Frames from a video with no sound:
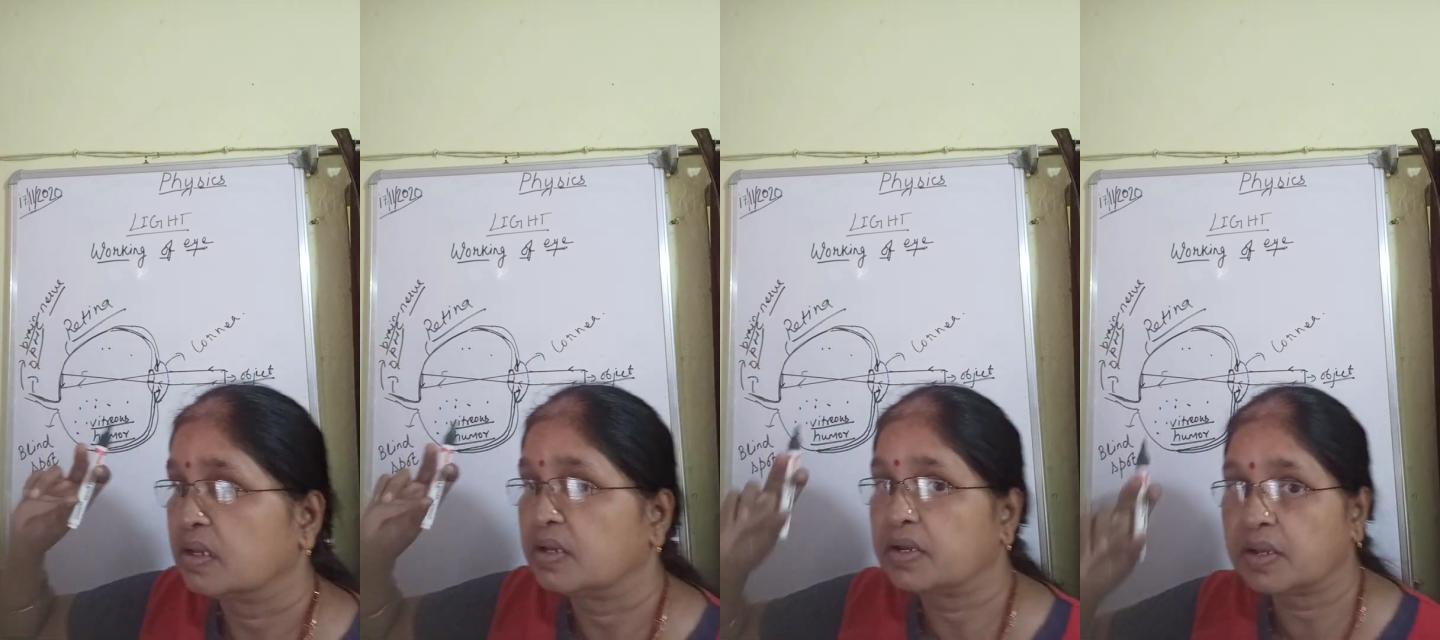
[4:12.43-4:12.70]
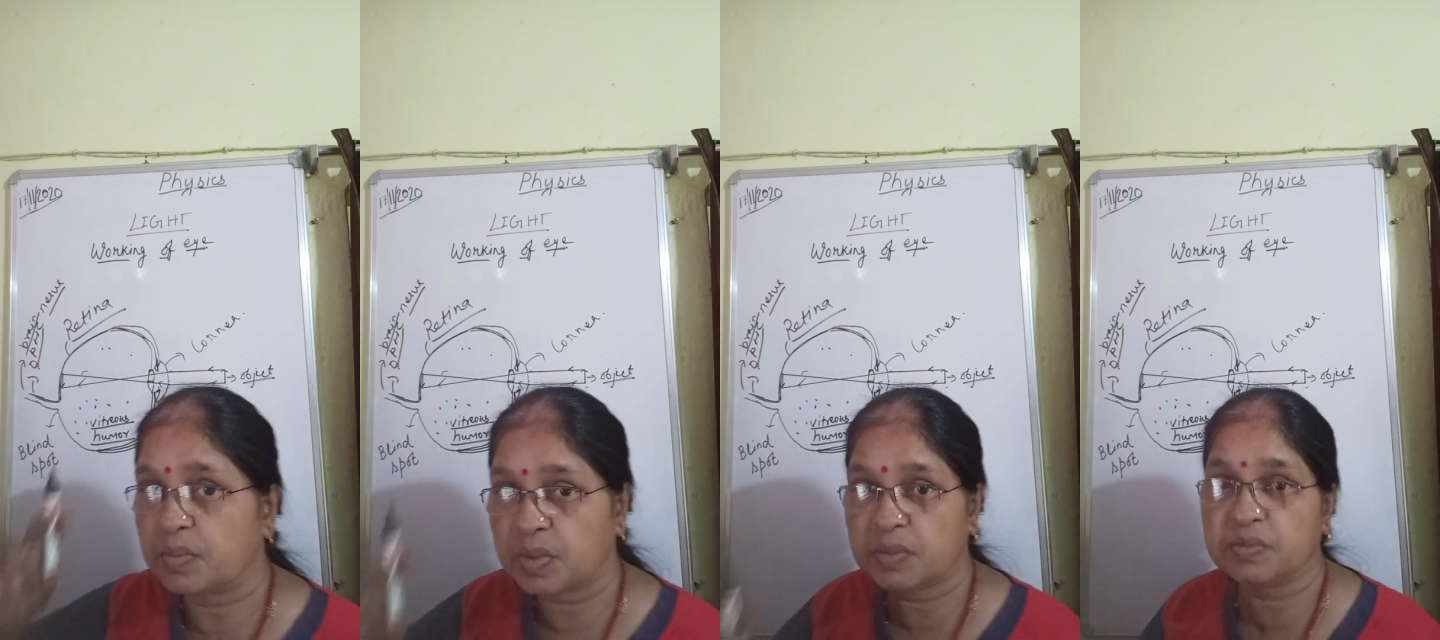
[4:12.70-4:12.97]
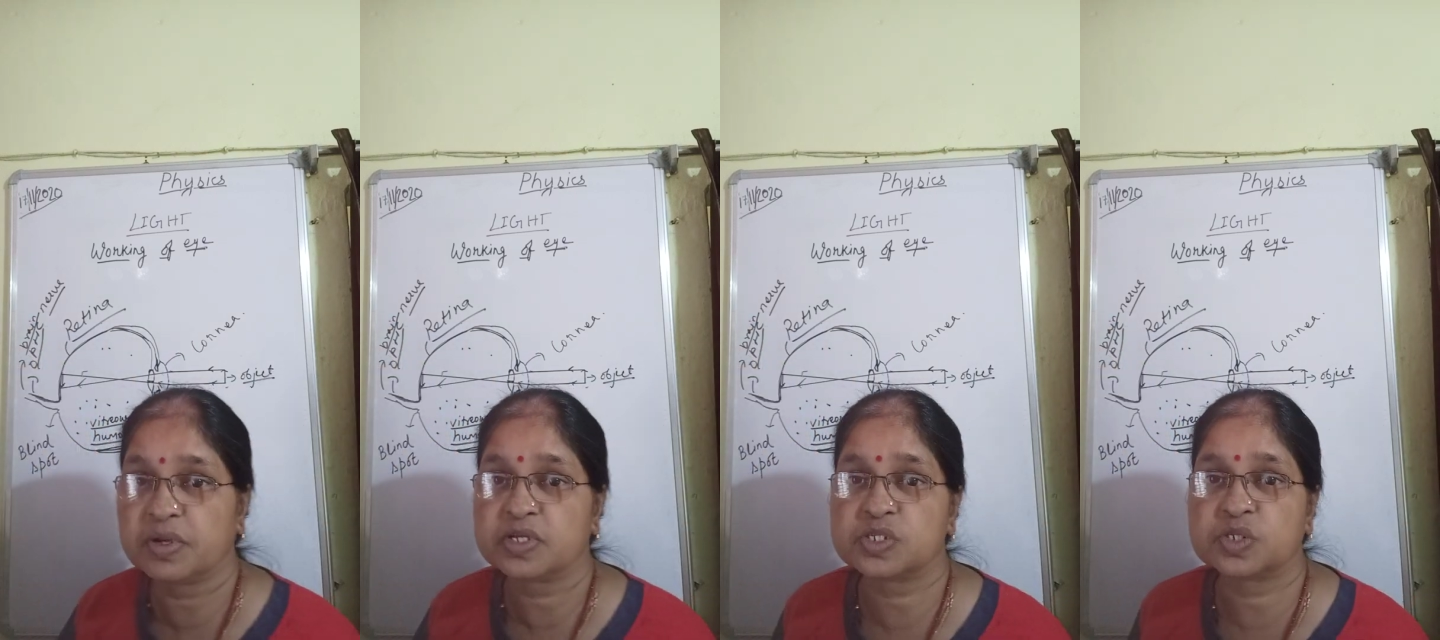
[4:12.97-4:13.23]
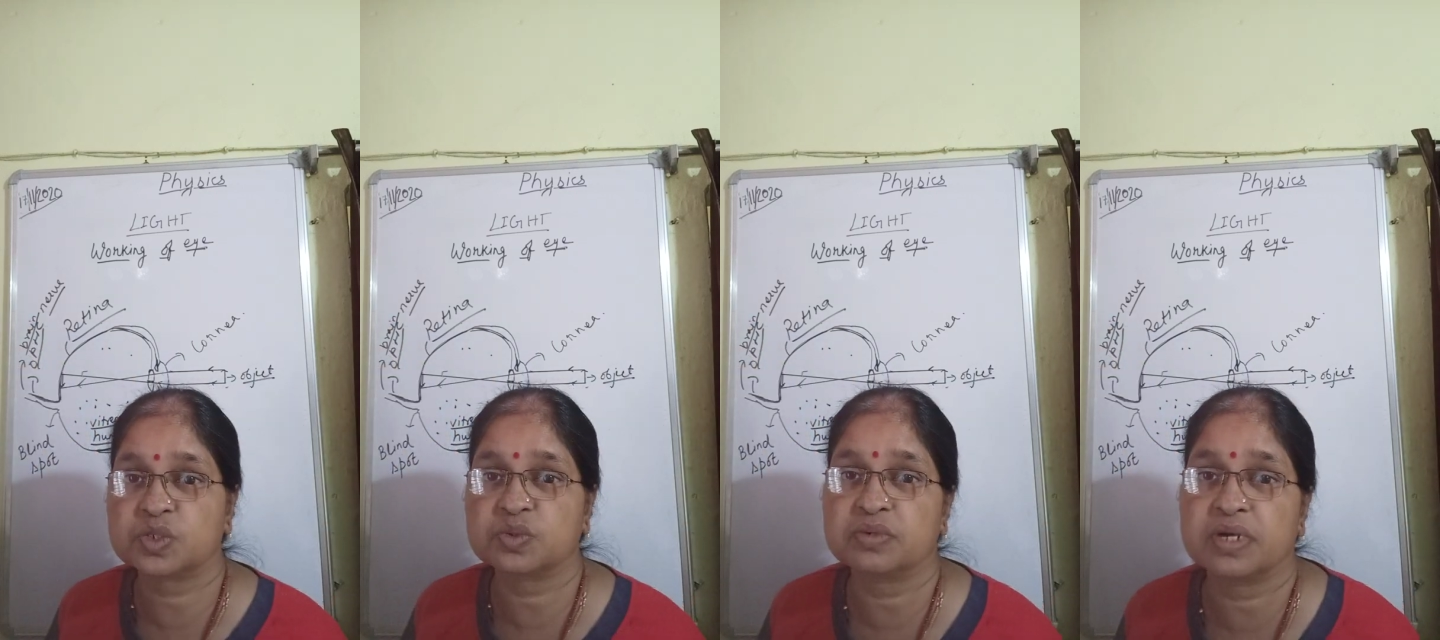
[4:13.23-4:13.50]
Remember
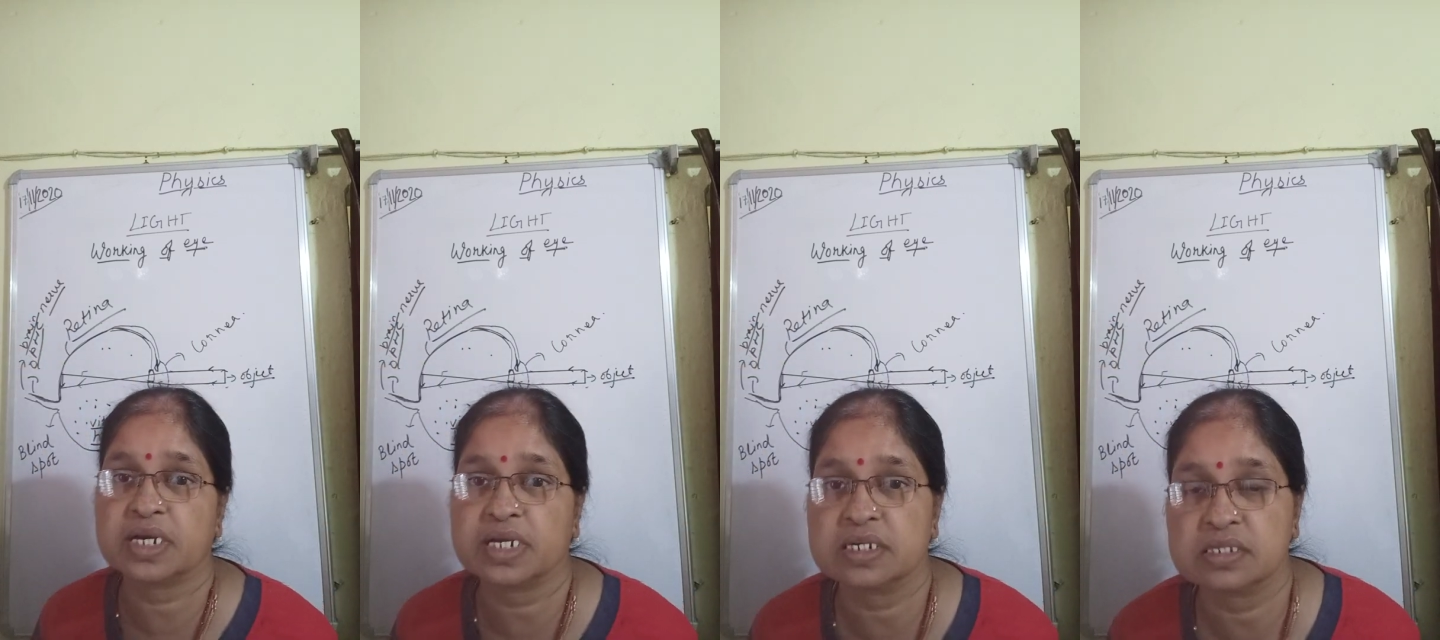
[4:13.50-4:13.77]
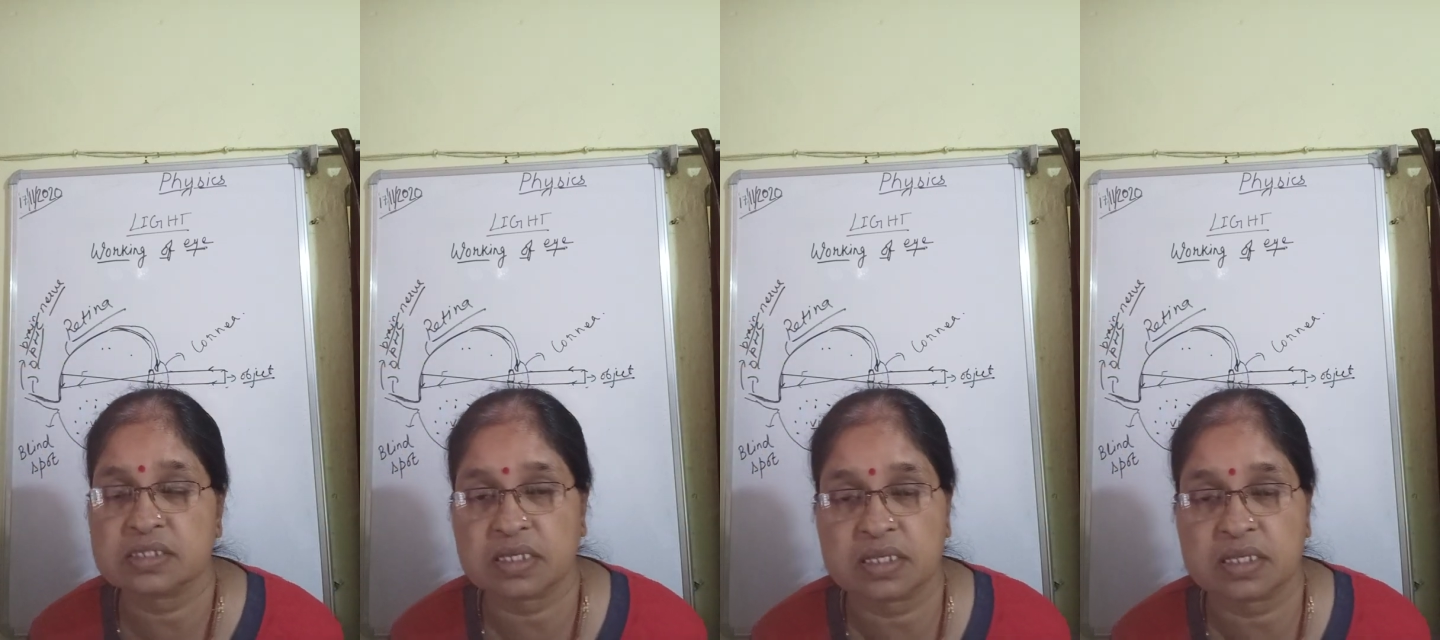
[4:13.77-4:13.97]
students,